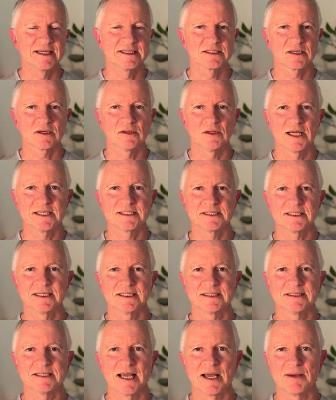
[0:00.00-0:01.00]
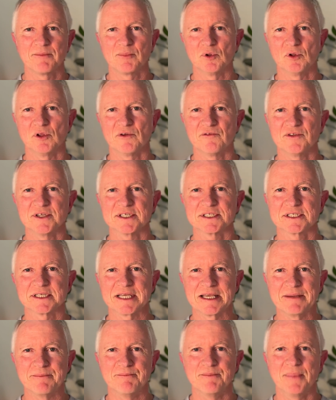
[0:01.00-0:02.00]
is a classic example of this
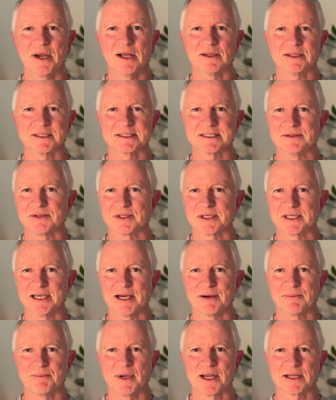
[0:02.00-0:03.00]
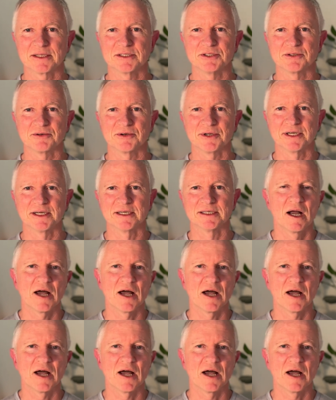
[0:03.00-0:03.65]
imbalance in the gut bacteria.